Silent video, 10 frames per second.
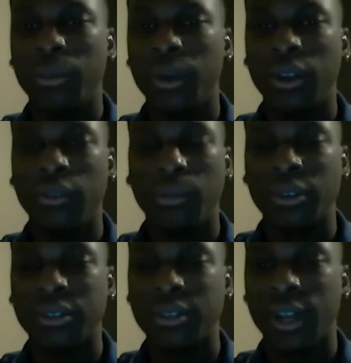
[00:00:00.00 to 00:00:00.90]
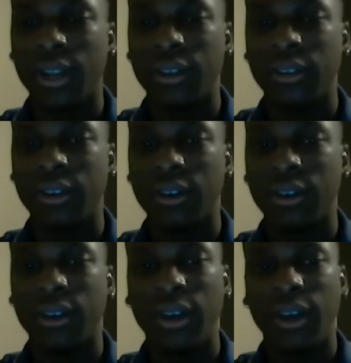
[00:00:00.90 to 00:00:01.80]
different personalities.
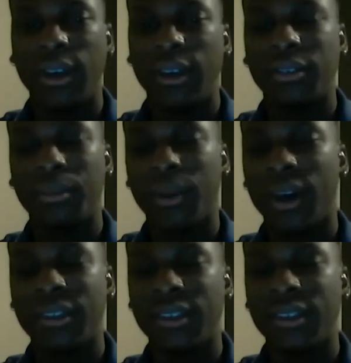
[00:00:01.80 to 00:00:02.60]
It's a mindset